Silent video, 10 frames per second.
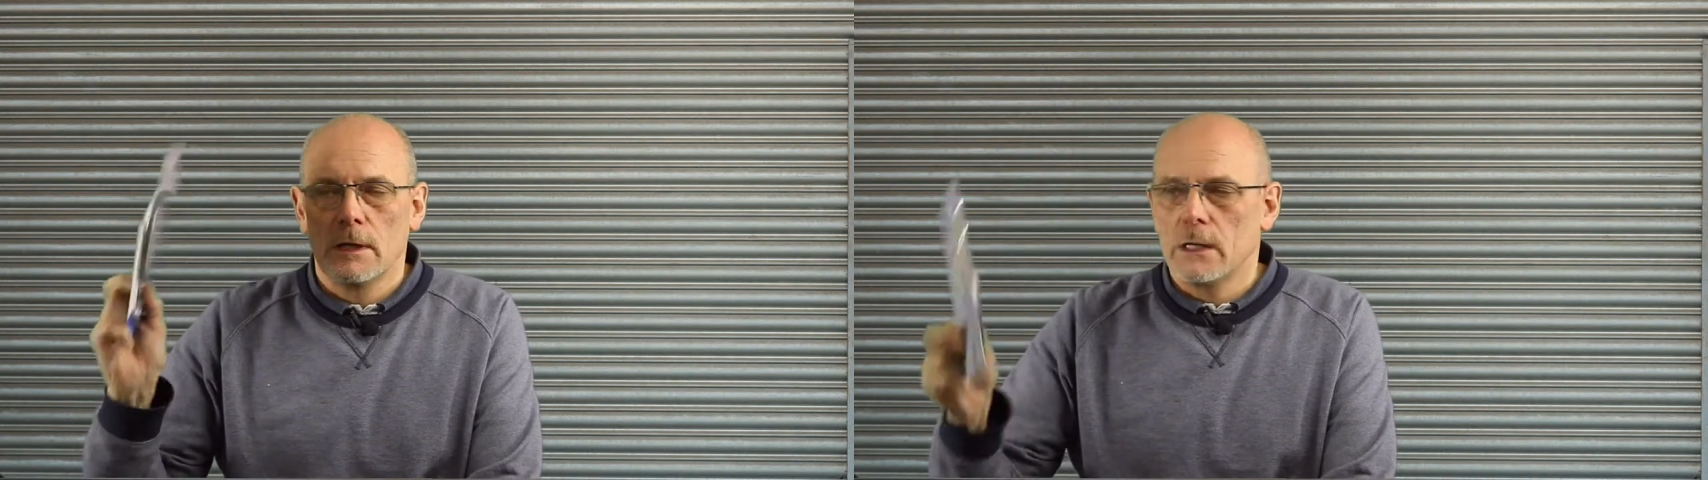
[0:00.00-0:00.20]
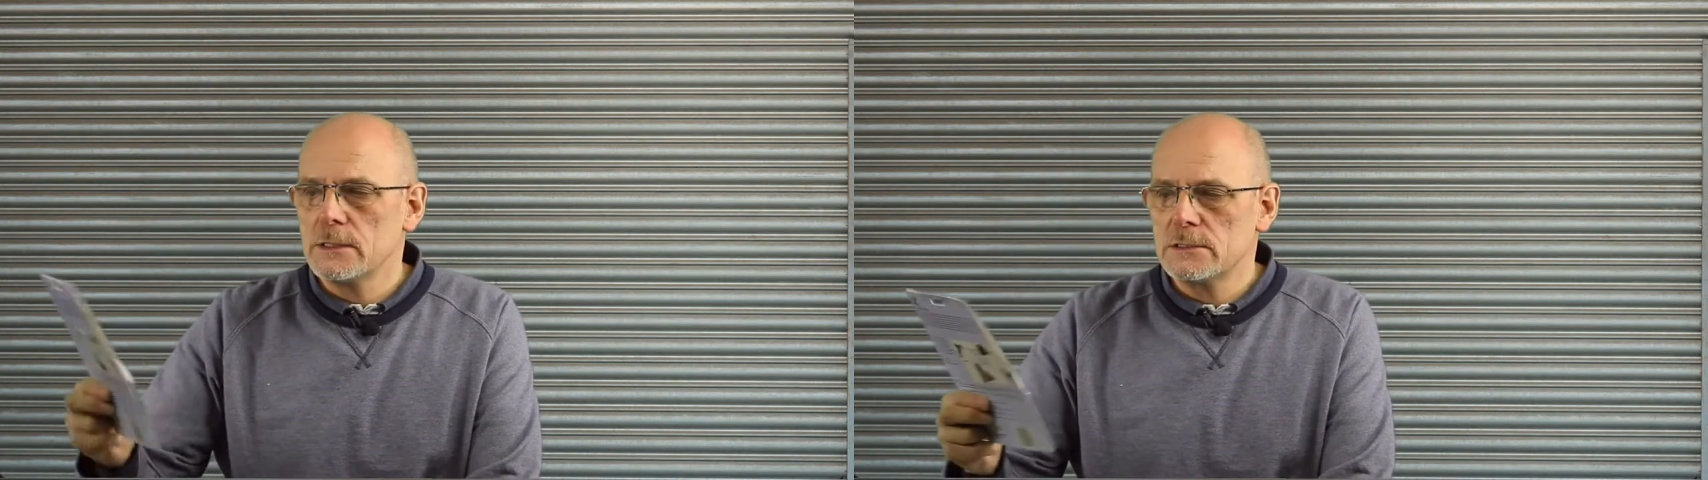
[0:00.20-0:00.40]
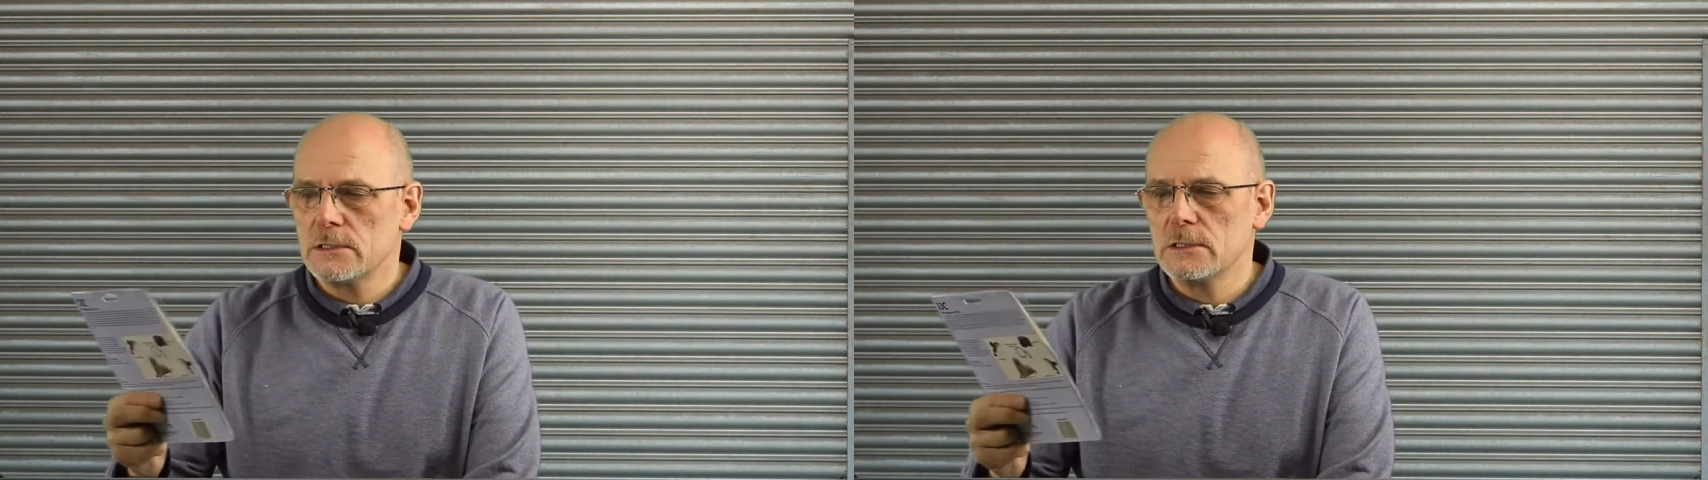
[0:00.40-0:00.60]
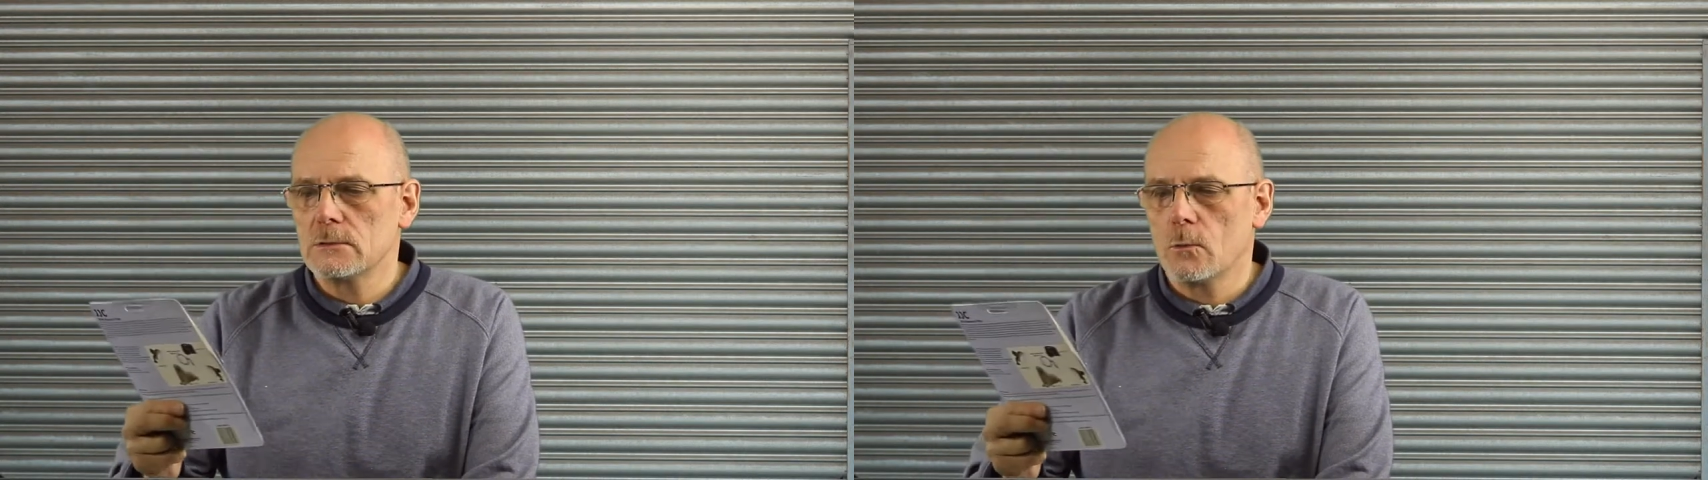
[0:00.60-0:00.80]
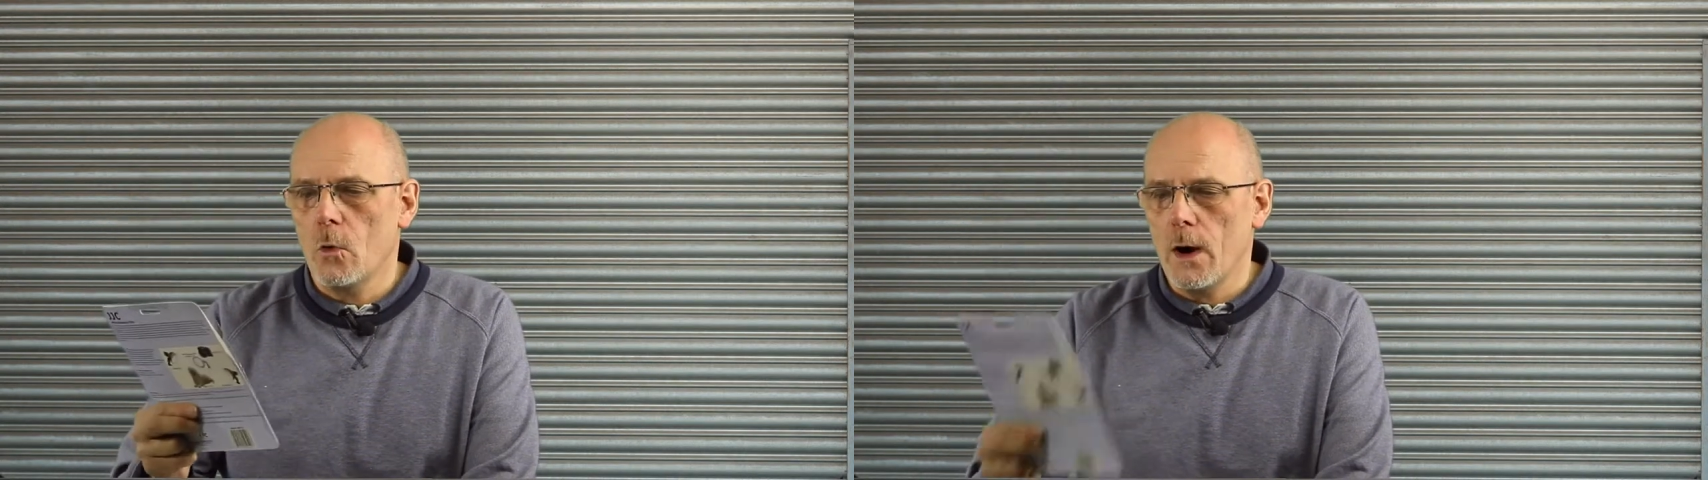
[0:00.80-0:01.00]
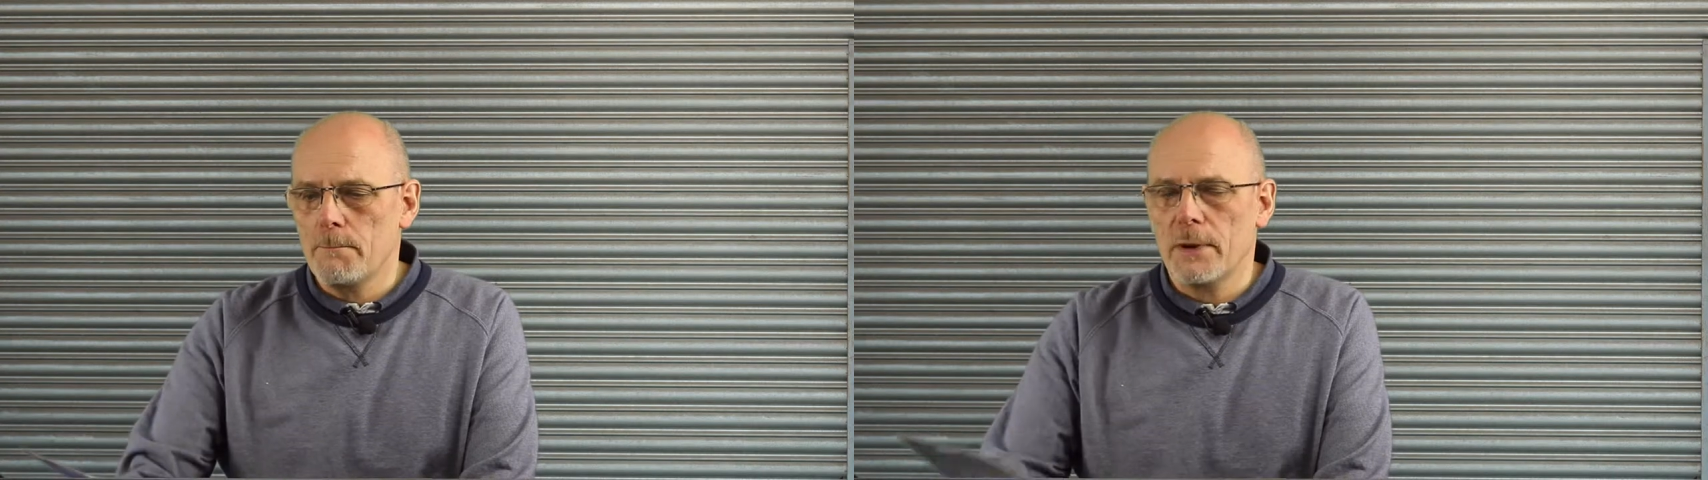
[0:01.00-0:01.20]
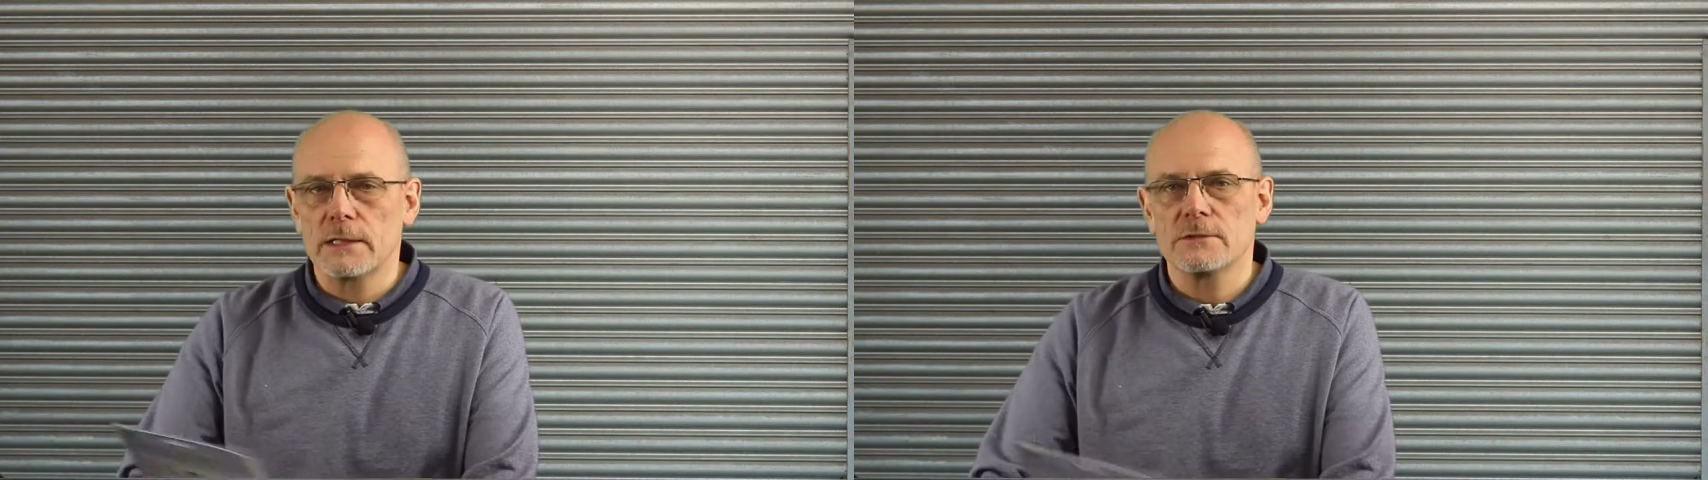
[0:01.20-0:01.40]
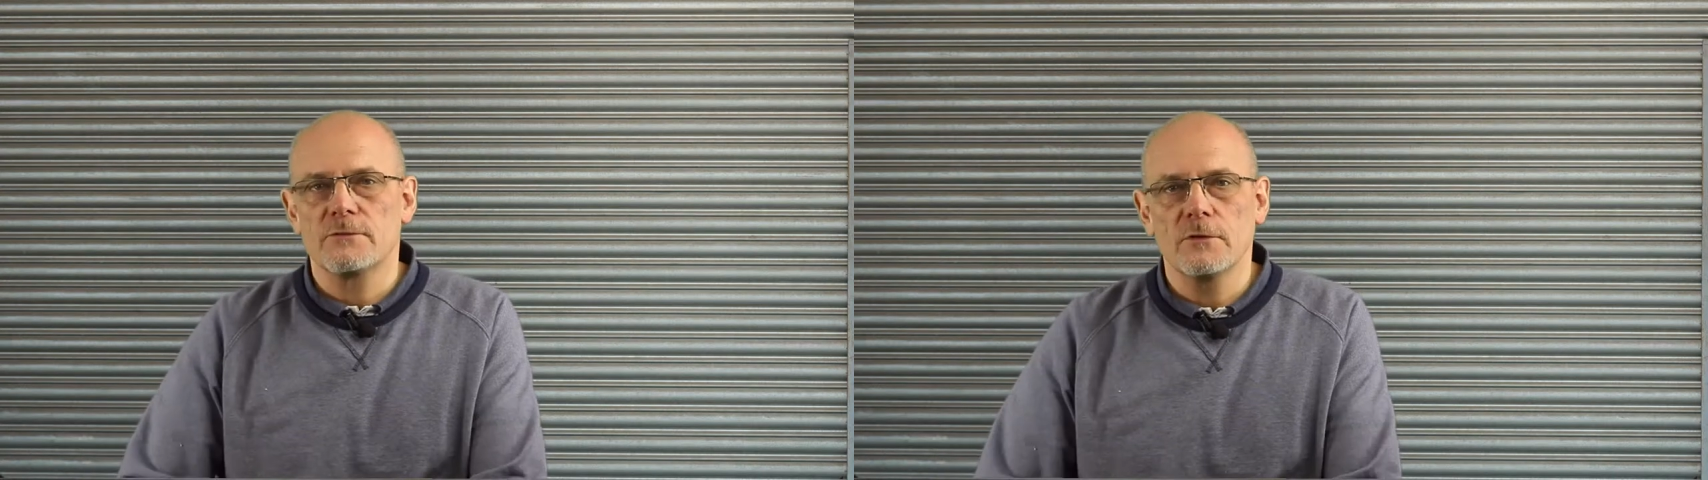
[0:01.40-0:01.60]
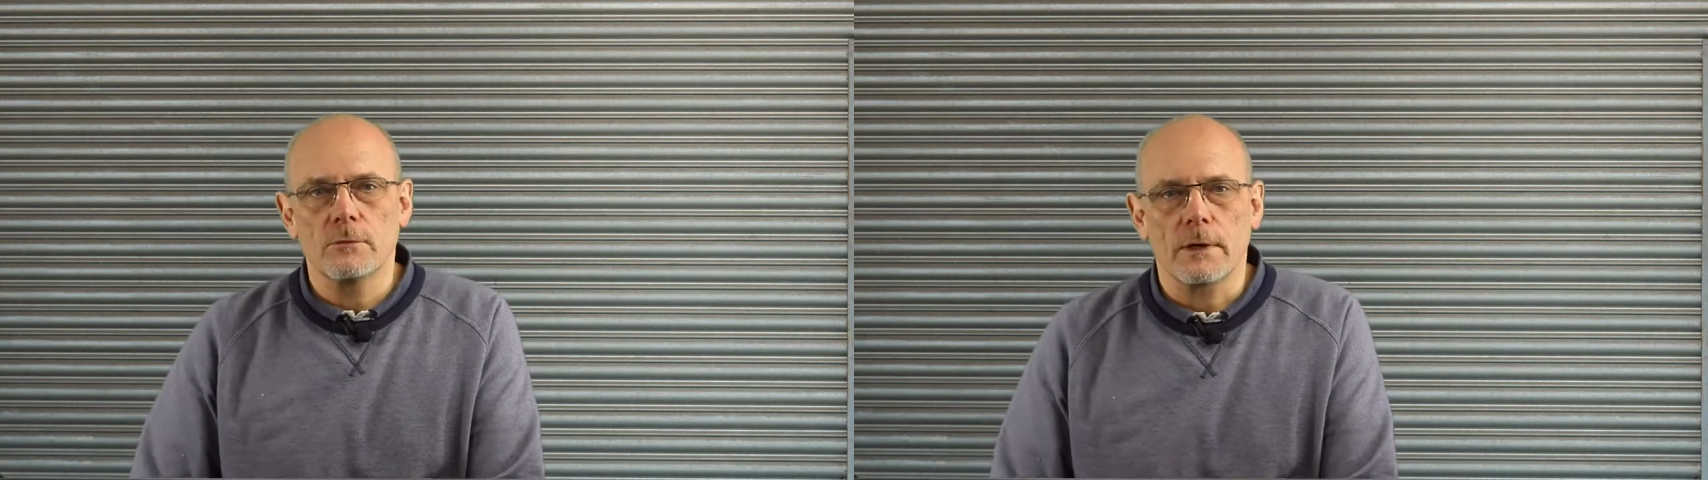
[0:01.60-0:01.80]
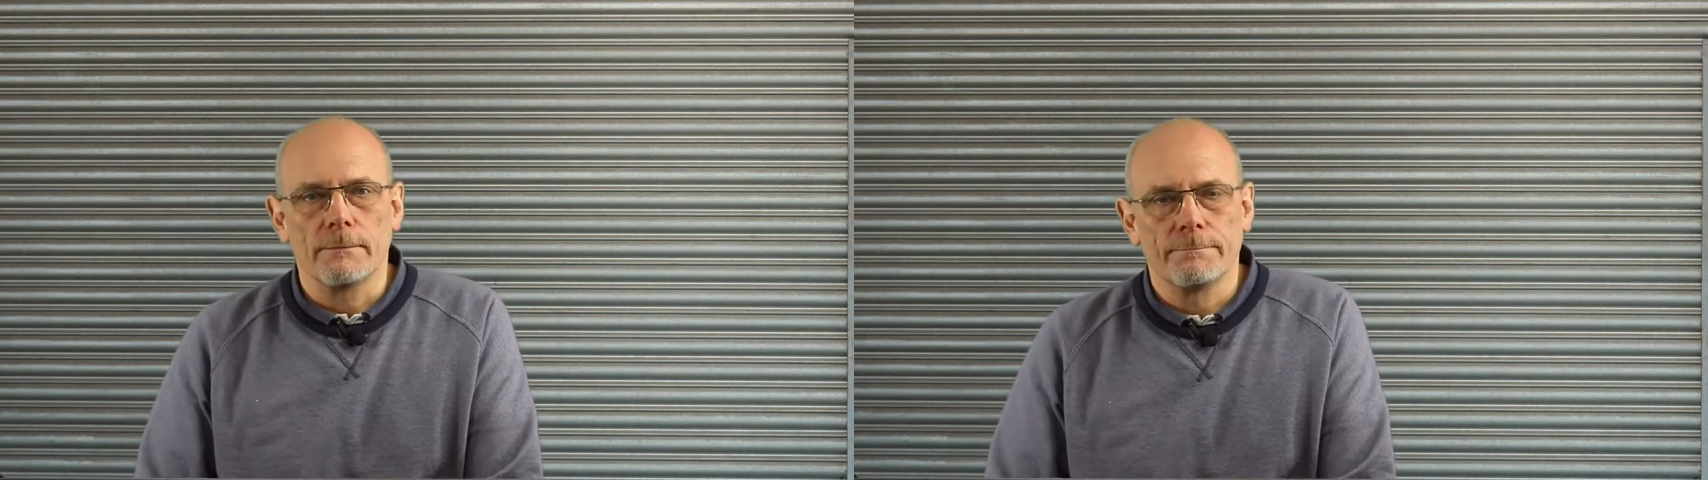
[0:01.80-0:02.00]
And this is a white balance filter.